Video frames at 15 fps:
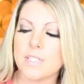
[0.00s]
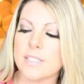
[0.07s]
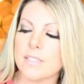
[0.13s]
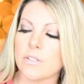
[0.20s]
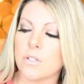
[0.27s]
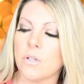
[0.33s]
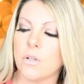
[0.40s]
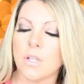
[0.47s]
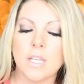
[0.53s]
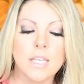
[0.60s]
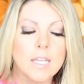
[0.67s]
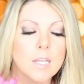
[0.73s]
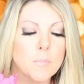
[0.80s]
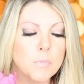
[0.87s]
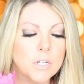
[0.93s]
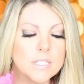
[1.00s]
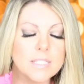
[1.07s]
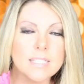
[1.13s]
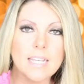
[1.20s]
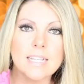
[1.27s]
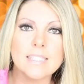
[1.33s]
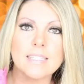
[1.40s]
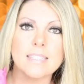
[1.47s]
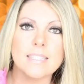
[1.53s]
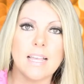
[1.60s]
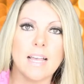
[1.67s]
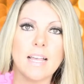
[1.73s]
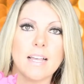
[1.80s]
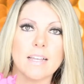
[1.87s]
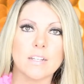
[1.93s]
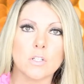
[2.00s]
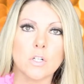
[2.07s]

these little princess uh,